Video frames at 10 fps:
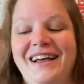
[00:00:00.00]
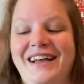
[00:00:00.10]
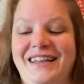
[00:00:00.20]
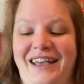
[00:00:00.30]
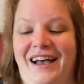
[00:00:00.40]

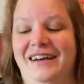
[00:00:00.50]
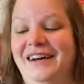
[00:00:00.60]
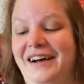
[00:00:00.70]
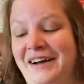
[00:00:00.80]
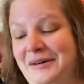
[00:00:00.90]
yeah,
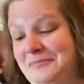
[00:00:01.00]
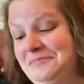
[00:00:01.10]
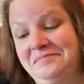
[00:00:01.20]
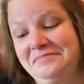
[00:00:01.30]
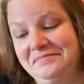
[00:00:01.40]

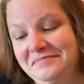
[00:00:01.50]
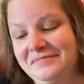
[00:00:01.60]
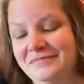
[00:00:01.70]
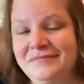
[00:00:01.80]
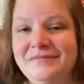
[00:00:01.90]

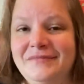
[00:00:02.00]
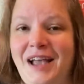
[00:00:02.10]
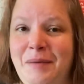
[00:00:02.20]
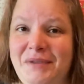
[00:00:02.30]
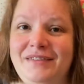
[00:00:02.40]

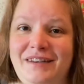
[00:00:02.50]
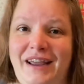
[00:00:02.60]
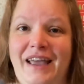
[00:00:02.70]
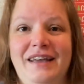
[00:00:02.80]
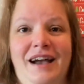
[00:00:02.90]
I missed a
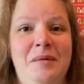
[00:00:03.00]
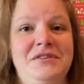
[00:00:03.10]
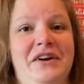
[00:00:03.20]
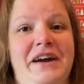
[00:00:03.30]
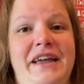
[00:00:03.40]
day. I'm
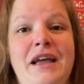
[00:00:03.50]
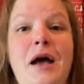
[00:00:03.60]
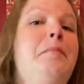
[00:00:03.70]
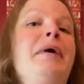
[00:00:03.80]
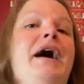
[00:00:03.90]
sorry,
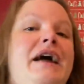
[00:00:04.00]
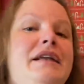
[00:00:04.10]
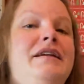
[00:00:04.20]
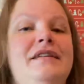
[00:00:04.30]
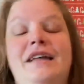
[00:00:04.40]
but
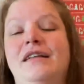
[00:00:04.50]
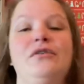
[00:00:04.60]
that's